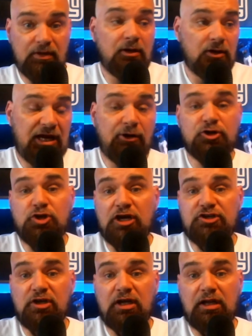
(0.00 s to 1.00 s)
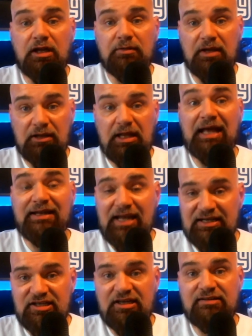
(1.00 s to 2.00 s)
Aaron Judge had
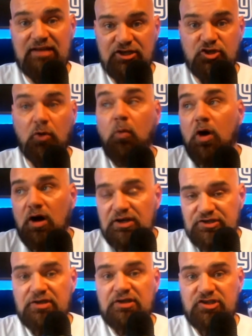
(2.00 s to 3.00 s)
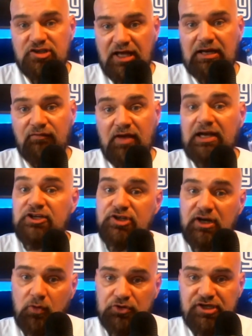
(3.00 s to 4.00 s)
19 intentional walks, slight advantage
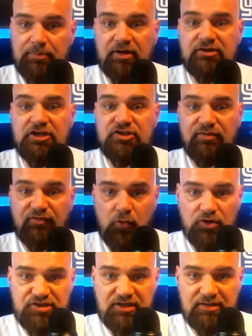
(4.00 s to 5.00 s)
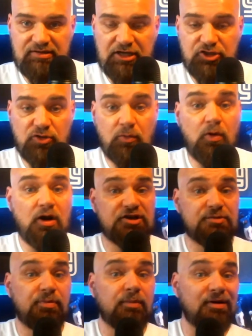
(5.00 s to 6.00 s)
there. Jose Bautista, 14 intentional walks,
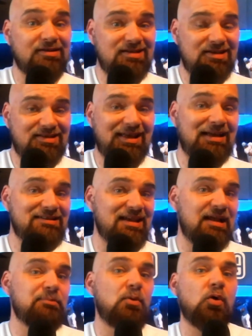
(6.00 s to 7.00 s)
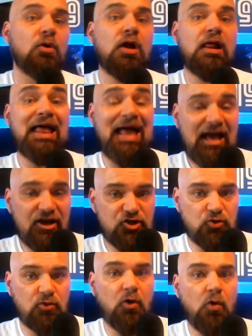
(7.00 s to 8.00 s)
but Bautista had 10 more
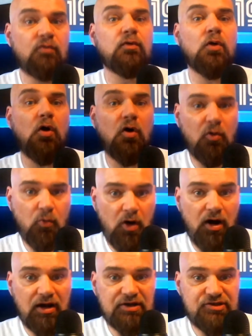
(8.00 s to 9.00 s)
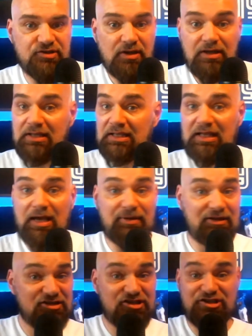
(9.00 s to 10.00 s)
actual overall walks. I mean,
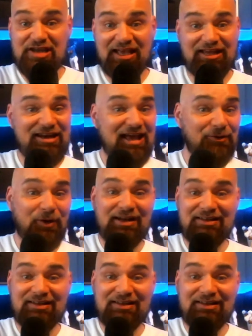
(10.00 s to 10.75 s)
this is neck and neck, right?